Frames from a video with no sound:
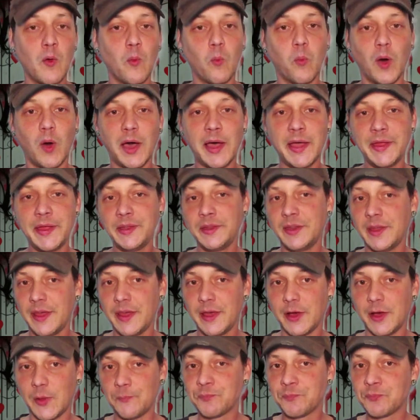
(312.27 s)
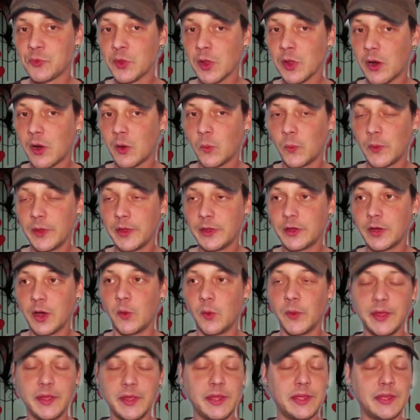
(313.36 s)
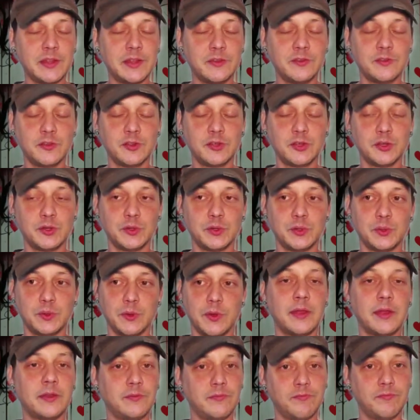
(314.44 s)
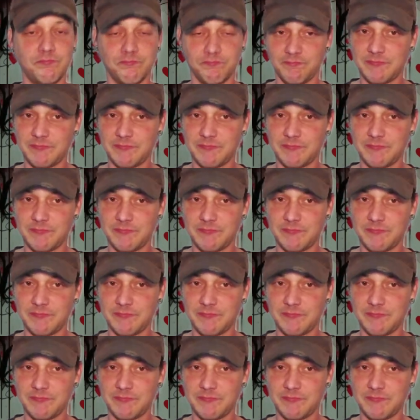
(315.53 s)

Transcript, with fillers: Why now are we going into an